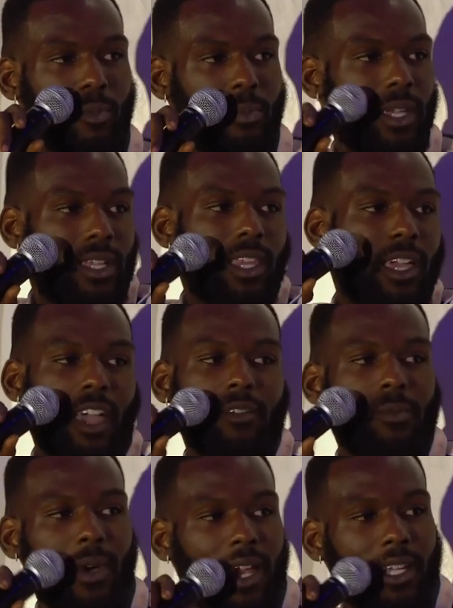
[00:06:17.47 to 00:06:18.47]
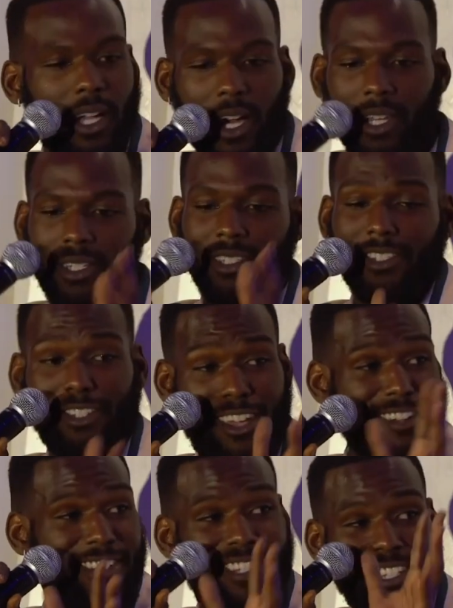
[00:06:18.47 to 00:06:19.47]
being like everybody kind of just is,
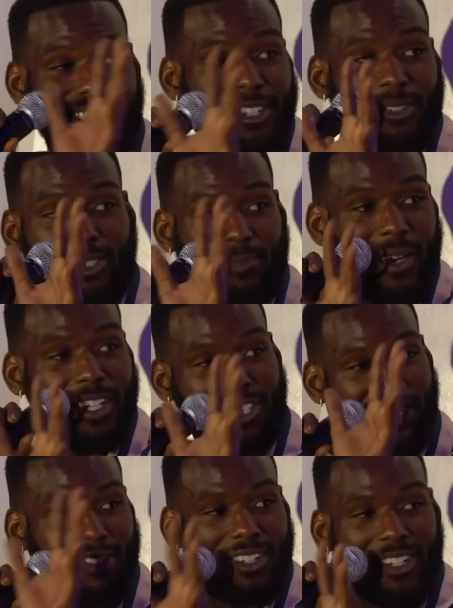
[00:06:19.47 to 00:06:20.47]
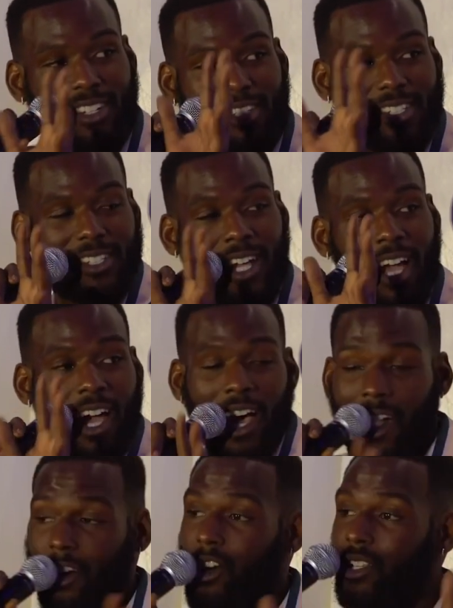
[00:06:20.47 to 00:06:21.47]
you're just so special, and
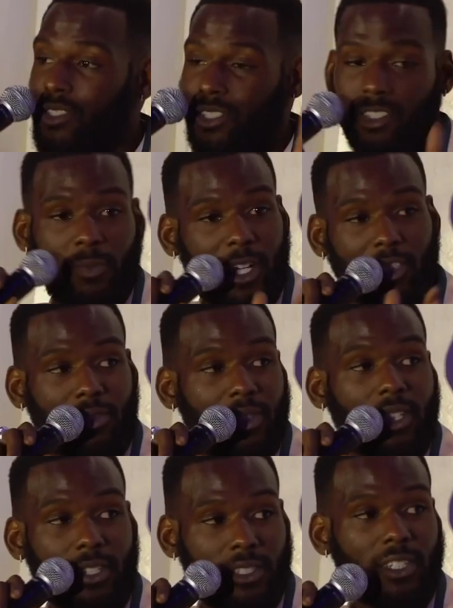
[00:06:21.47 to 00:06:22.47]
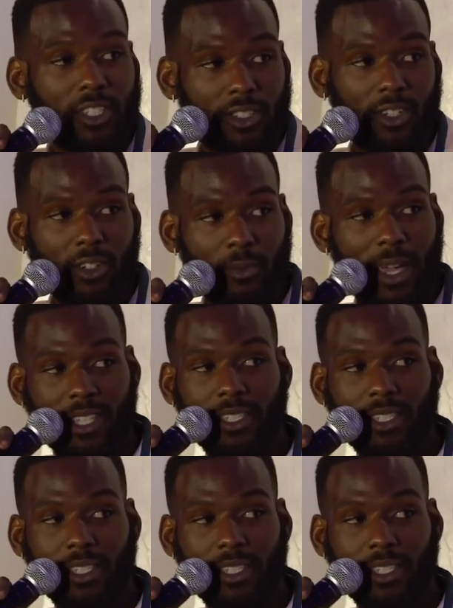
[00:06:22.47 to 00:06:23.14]
I call it the special nigga syndrome,